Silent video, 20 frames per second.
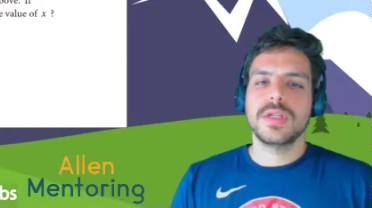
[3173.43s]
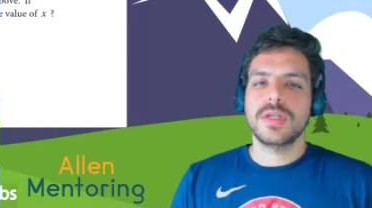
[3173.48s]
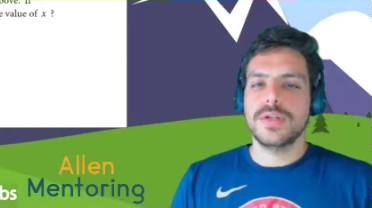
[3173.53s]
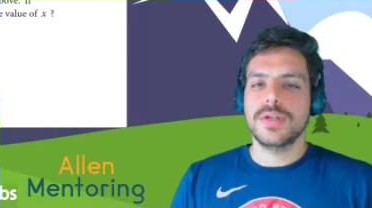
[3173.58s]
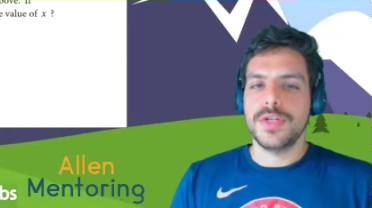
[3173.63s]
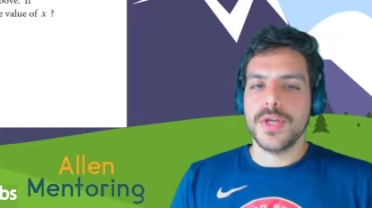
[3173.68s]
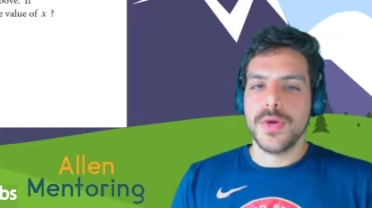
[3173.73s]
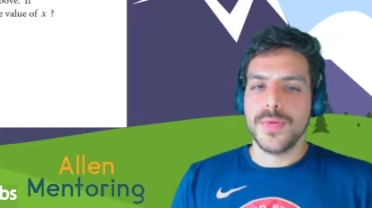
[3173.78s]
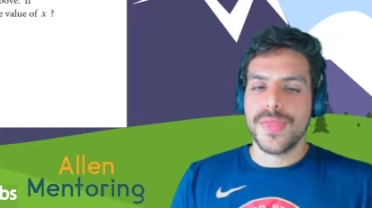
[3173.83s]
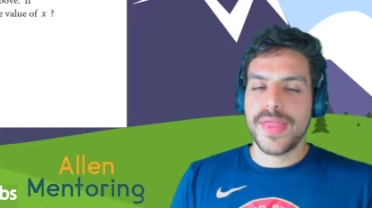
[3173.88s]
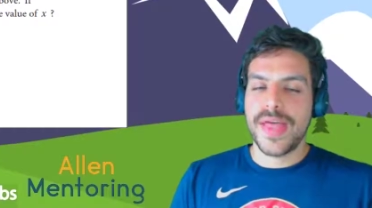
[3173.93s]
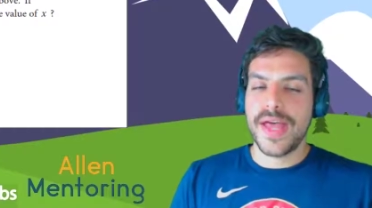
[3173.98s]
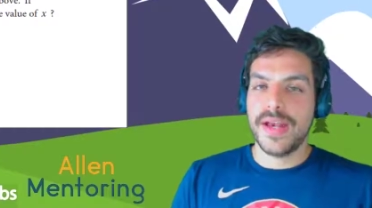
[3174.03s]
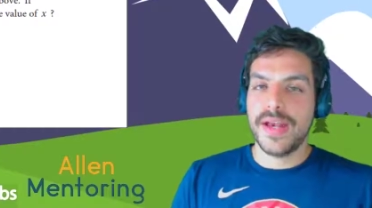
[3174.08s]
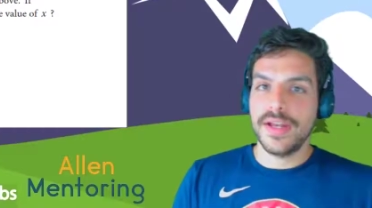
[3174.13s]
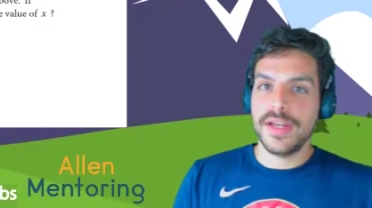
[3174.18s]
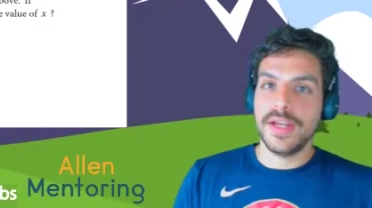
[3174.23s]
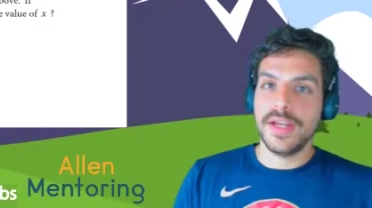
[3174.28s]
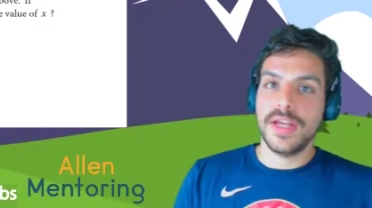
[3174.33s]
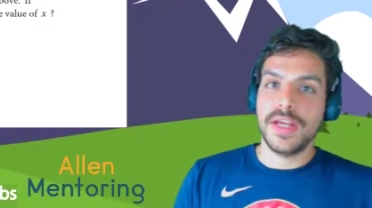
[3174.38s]
Note
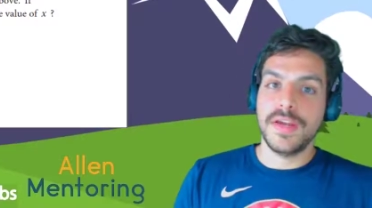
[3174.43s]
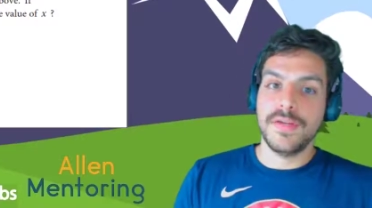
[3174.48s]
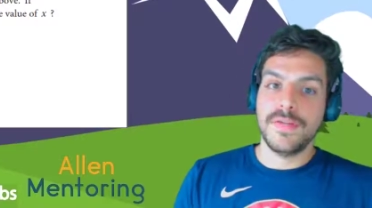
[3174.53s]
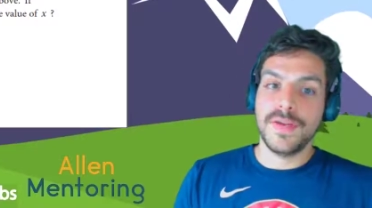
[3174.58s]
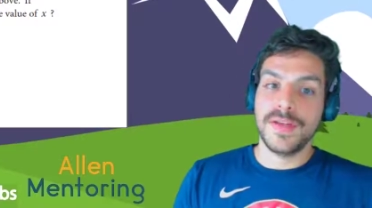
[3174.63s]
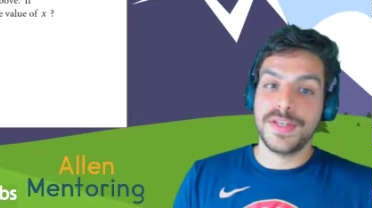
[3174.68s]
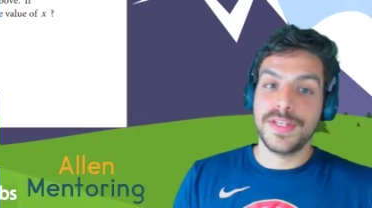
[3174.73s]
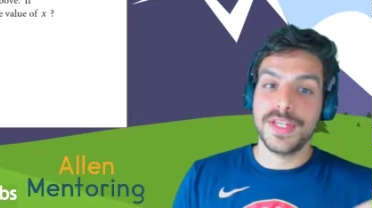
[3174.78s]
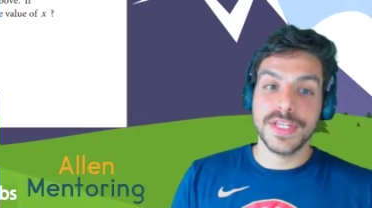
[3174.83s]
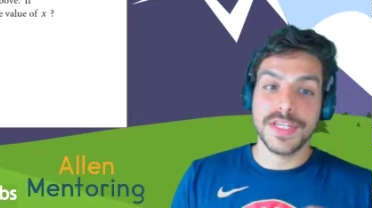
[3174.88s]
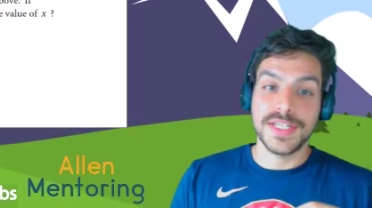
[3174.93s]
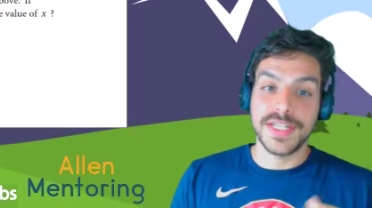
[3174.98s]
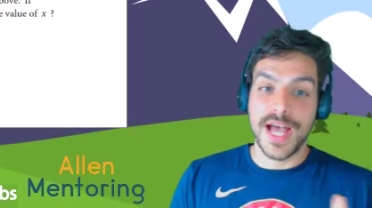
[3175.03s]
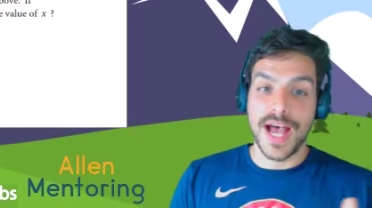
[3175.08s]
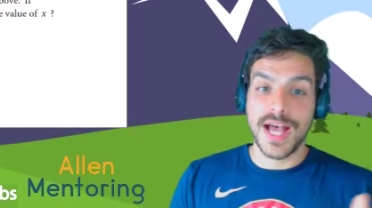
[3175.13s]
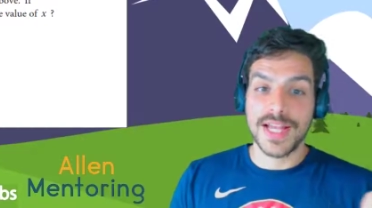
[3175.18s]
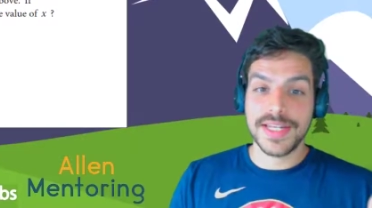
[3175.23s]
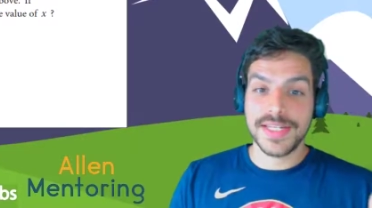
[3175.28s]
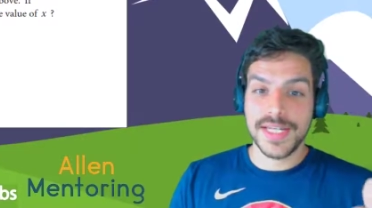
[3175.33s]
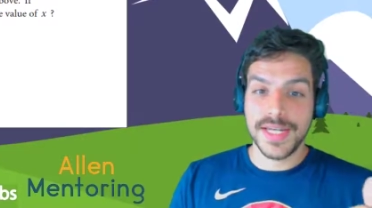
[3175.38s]
that if it does
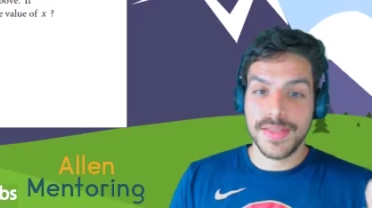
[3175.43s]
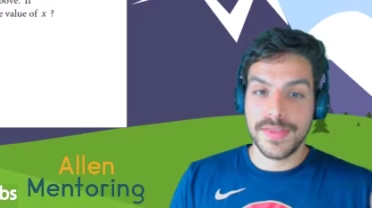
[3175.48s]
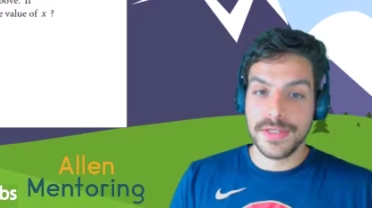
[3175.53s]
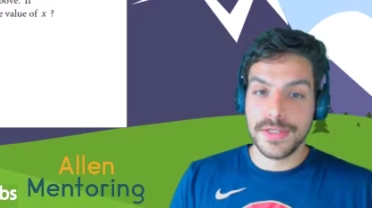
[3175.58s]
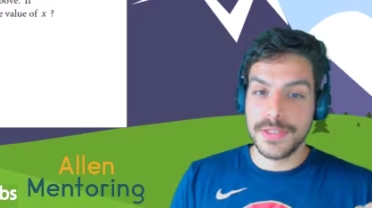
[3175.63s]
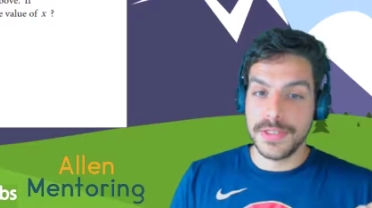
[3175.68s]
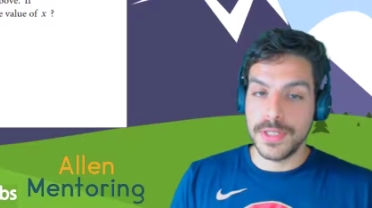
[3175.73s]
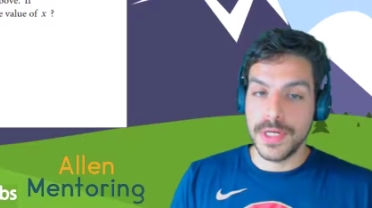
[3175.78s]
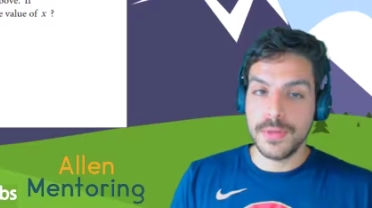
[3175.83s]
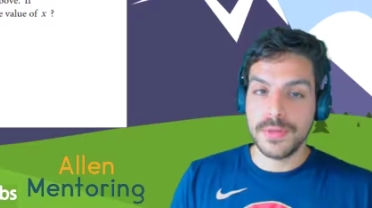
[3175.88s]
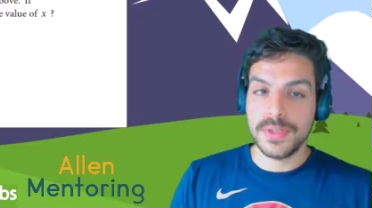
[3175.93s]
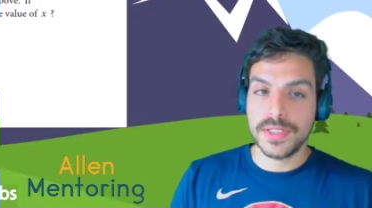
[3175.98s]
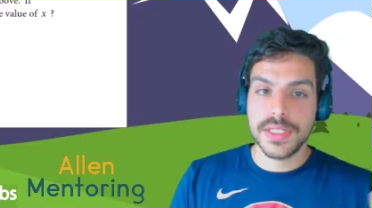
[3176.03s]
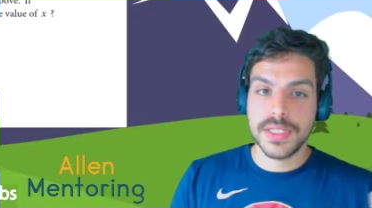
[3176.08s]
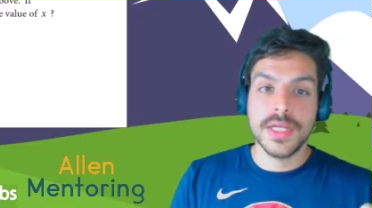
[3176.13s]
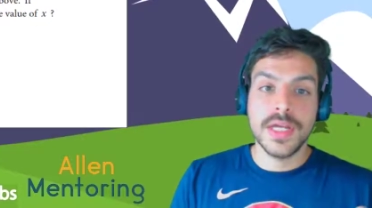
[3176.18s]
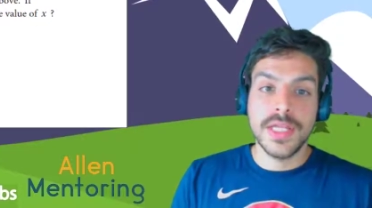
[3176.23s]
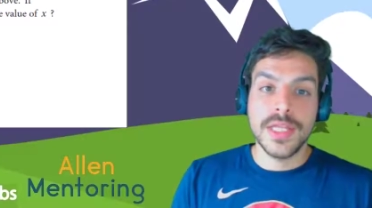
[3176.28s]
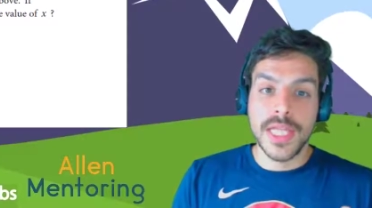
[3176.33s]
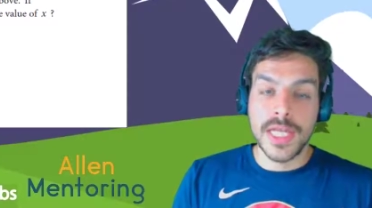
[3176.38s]
not say this note,
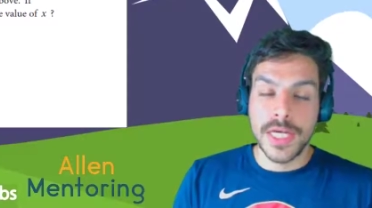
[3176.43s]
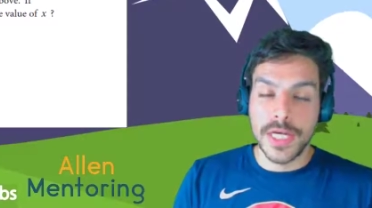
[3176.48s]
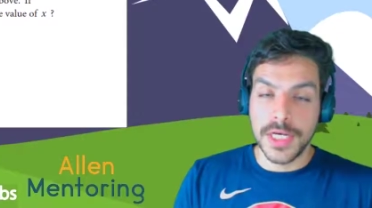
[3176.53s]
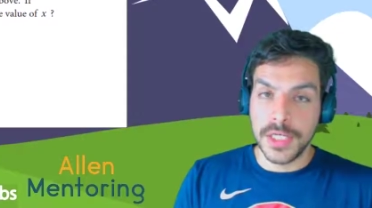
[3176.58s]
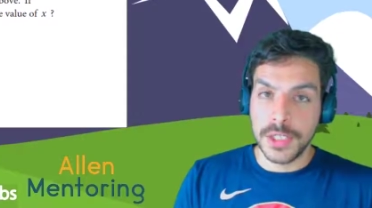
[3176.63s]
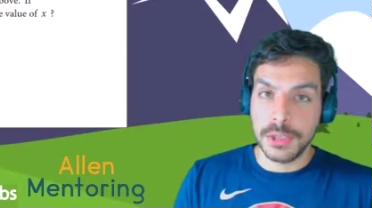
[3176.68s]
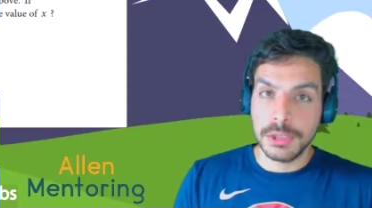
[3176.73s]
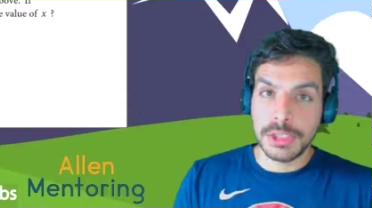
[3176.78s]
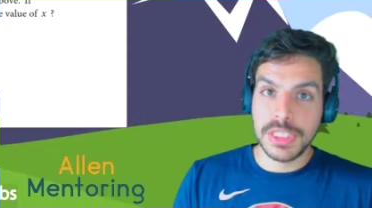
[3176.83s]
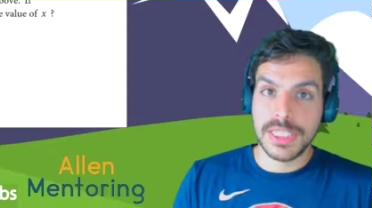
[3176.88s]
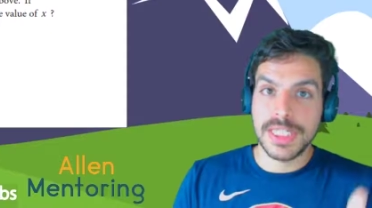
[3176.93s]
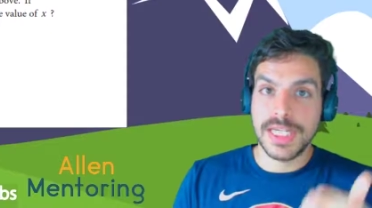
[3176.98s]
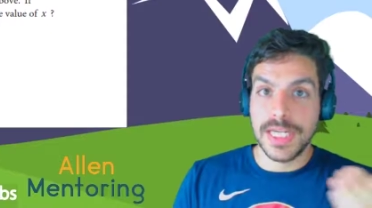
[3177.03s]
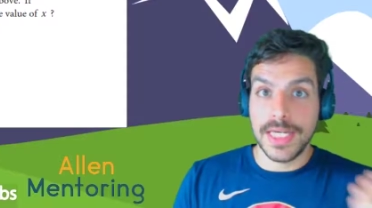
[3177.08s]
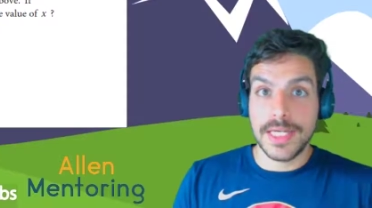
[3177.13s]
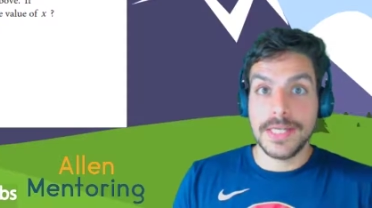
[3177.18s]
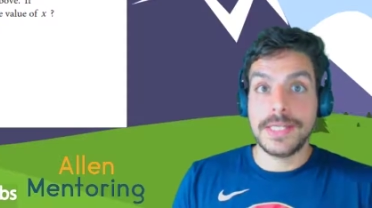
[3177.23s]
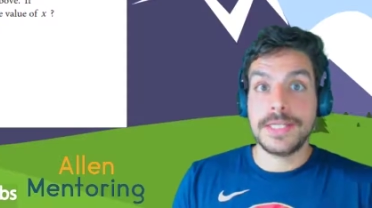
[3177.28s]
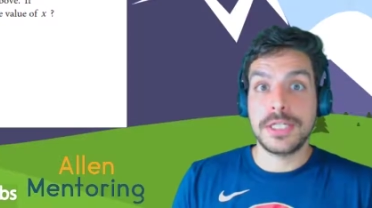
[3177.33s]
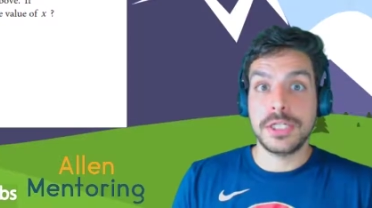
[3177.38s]
then it usually
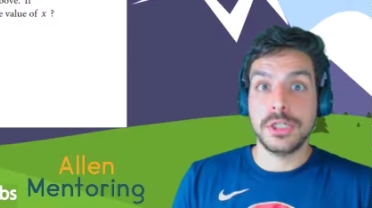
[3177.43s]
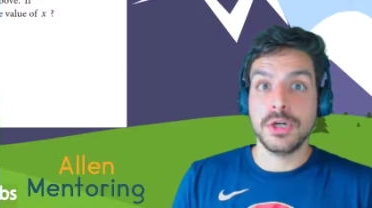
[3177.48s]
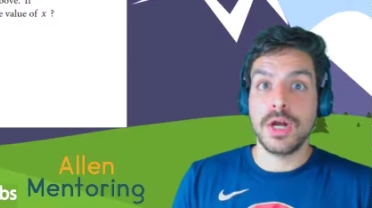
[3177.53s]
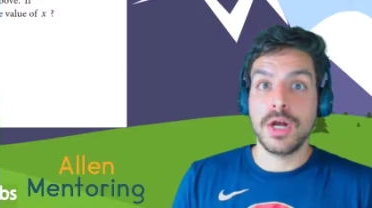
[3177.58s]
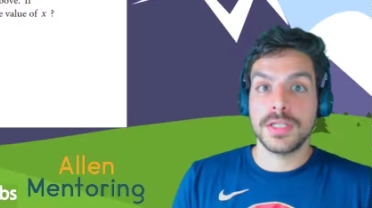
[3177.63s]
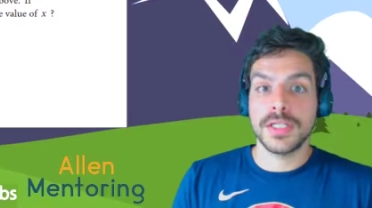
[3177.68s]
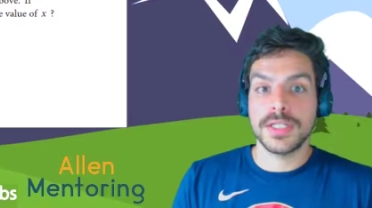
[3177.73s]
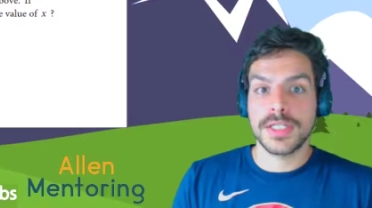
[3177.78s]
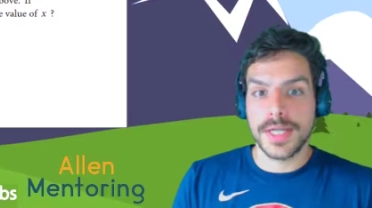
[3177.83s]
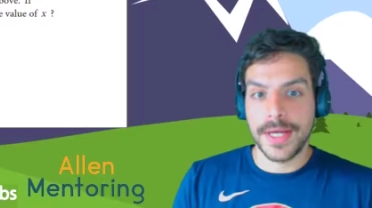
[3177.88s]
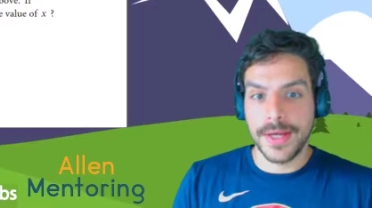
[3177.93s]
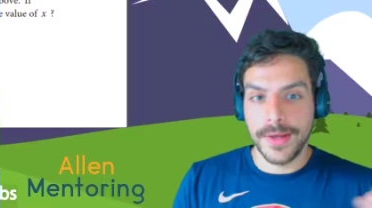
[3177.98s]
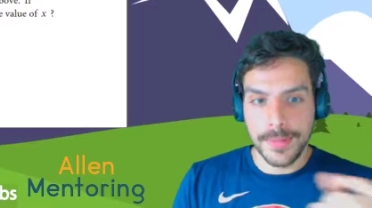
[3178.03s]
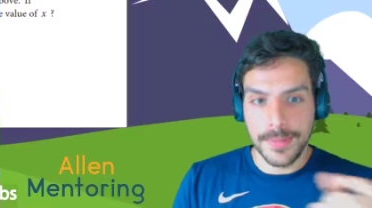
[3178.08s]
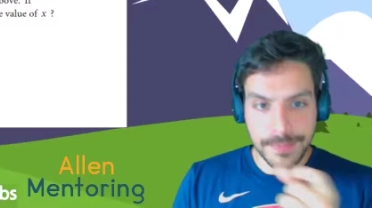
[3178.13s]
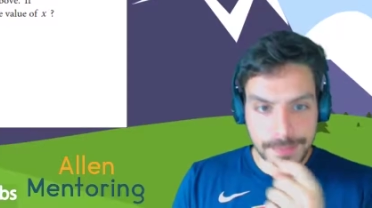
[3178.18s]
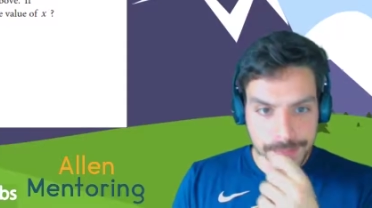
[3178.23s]
is drawn to scale.